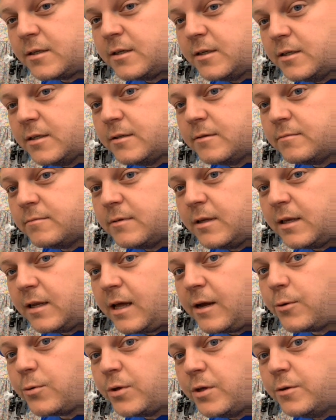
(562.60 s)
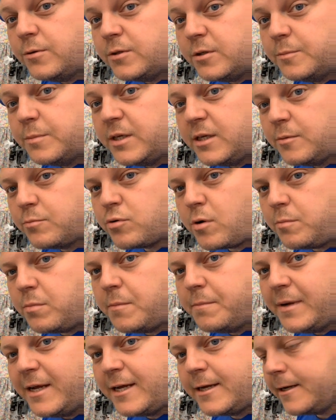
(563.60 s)
going to allow you to be a proper
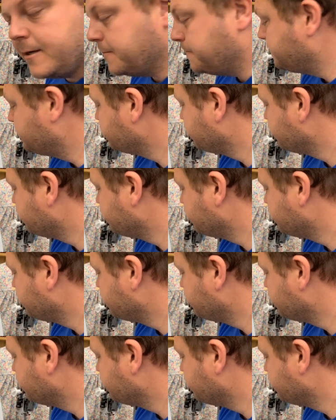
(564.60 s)
maker.